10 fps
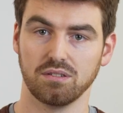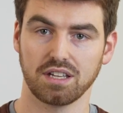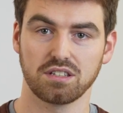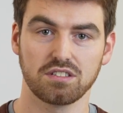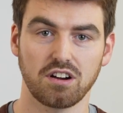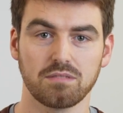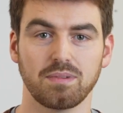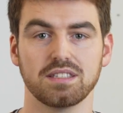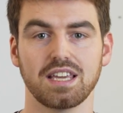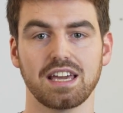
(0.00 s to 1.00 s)
You can start
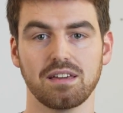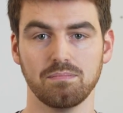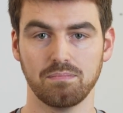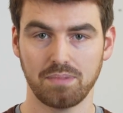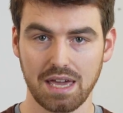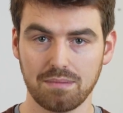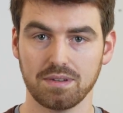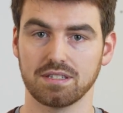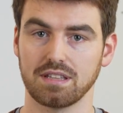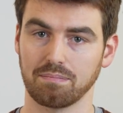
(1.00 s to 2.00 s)
by taking baby
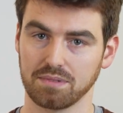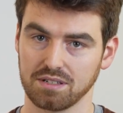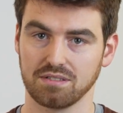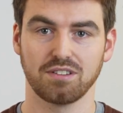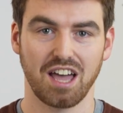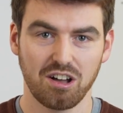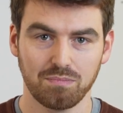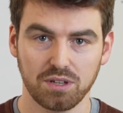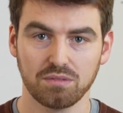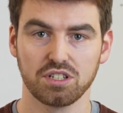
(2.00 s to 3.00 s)
steps to
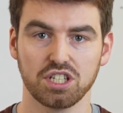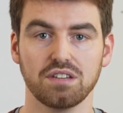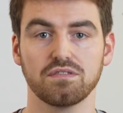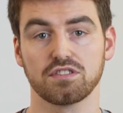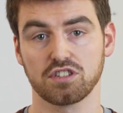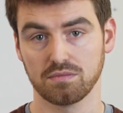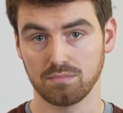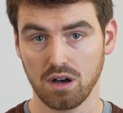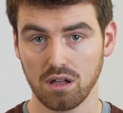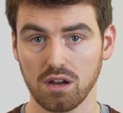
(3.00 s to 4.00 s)
help you achieve
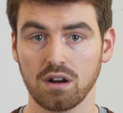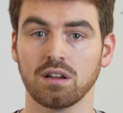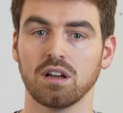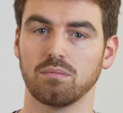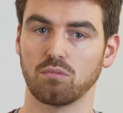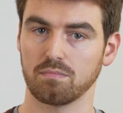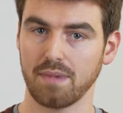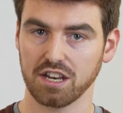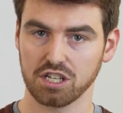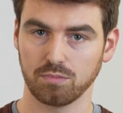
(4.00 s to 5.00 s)
smaller, more
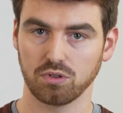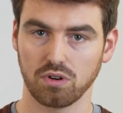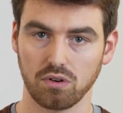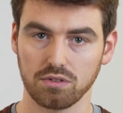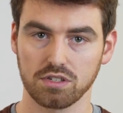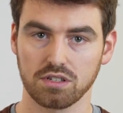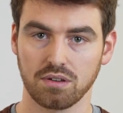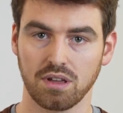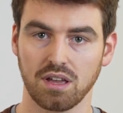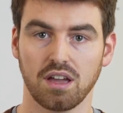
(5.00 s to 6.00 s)
manageable goals.
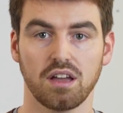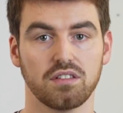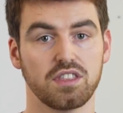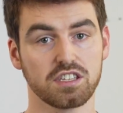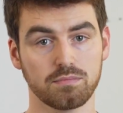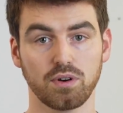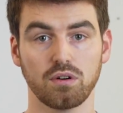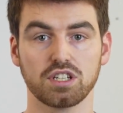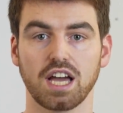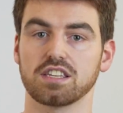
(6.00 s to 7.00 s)
This
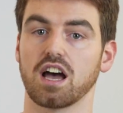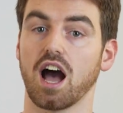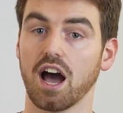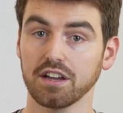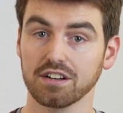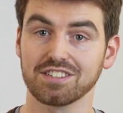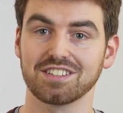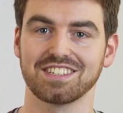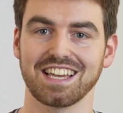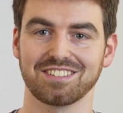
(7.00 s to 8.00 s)
approach has a higher
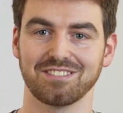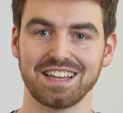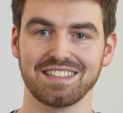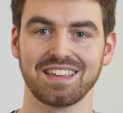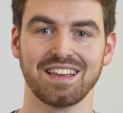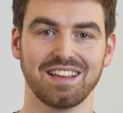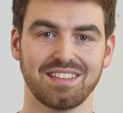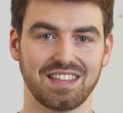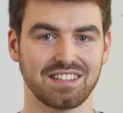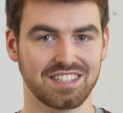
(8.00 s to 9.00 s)
success rate than